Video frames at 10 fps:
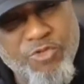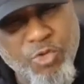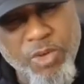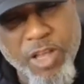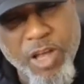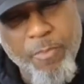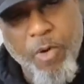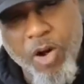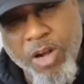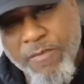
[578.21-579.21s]
truly a
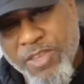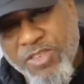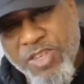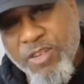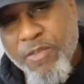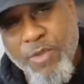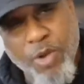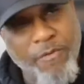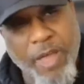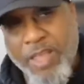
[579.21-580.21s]
part of the center of
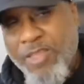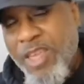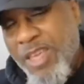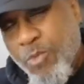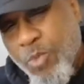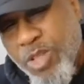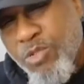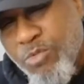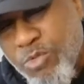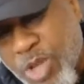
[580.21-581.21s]
your faith. When
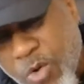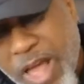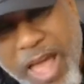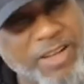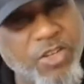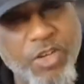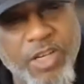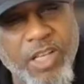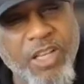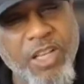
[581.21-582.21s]
you don't act
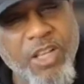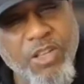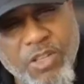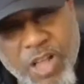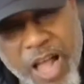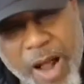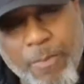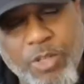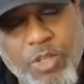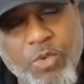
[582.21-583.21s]
on it,
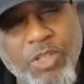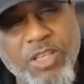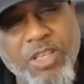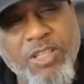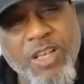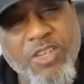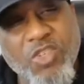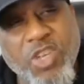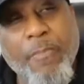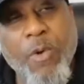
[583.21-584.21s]
opportunities
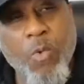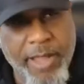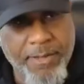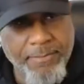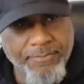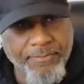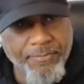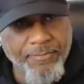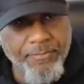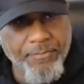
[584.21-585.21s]
slip away
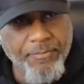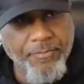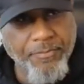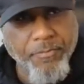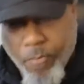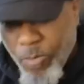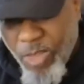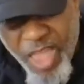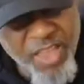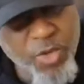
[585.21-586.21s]

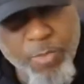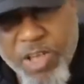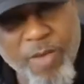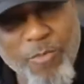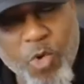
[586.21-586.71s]
and you become